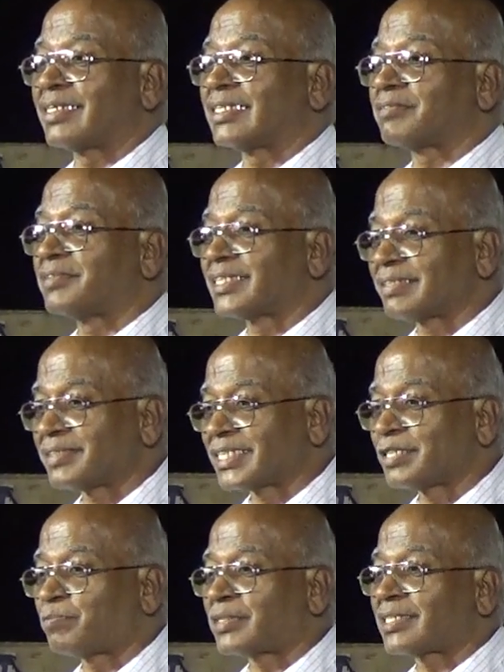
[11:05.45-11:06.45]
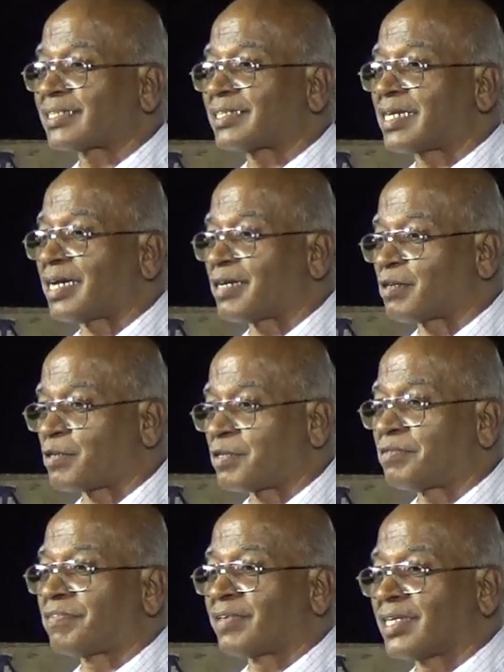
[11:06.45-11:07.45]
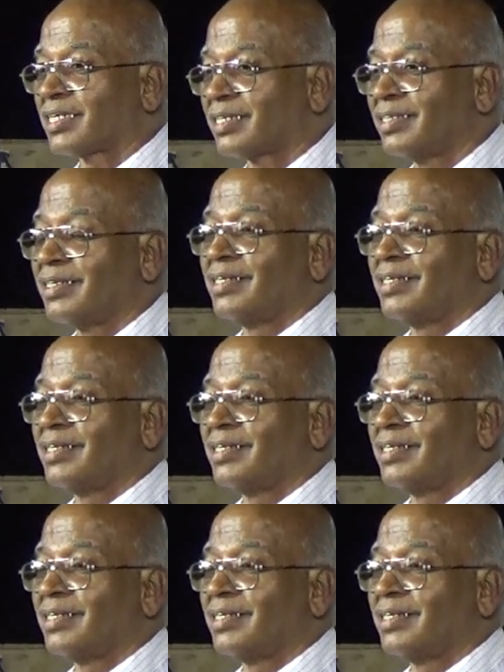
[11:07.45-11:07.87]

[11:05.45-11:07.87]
It's very, very important, and hopefully,